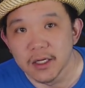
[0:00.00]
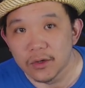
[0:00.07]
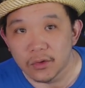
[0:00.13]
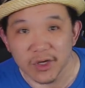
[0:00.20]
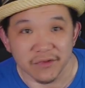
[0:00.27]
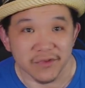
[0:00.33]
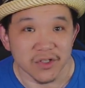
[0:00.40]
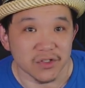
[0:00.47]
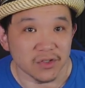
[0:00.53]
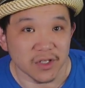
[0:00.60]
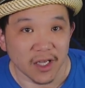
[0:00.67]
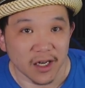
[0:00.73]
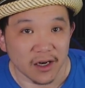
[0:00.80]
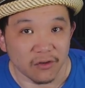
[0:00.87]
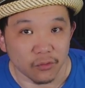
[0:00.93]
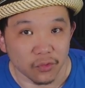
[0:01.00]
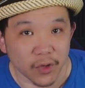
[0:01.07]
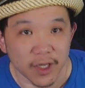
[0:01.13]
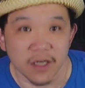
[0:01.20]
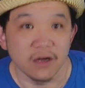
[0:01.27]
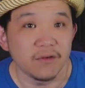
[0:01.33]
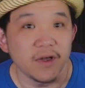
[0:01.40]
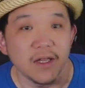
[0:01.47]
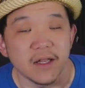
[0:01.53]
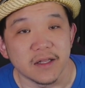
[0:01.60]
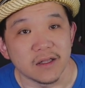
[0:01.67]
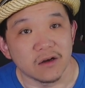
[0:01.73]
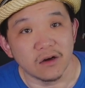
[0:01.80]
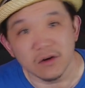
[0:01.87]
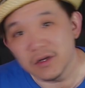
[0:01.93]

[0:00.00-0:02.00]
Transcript: will eventually get a wind of it and they go,